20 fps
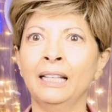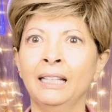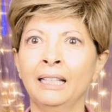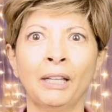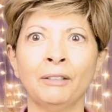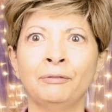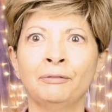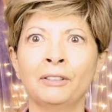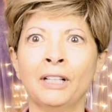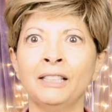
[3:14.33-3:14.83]

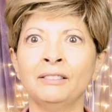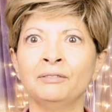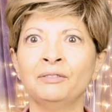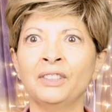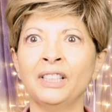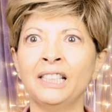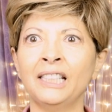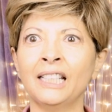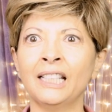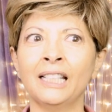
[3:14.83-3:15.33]
My friend
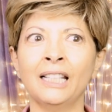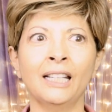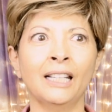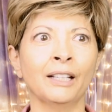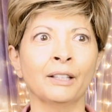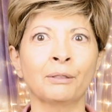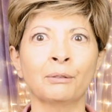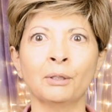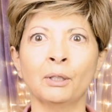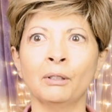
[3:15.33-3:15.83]
Vinny
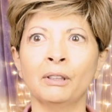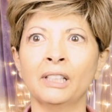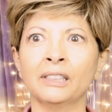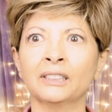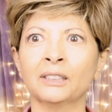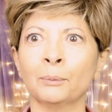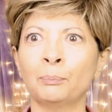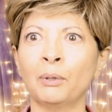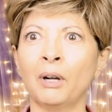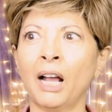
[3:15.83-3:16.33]
here threw the
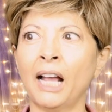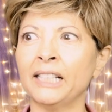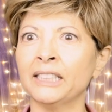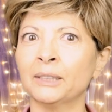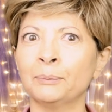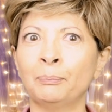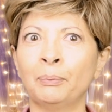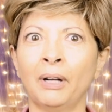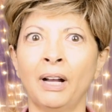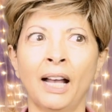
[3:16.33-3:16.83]
surprise
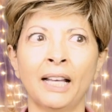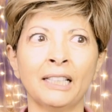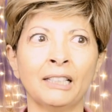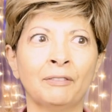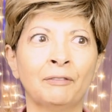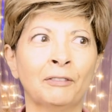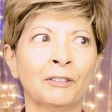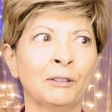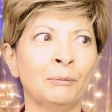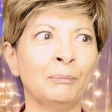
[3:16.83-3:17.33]
party
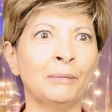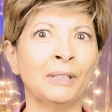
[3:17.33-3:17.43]
for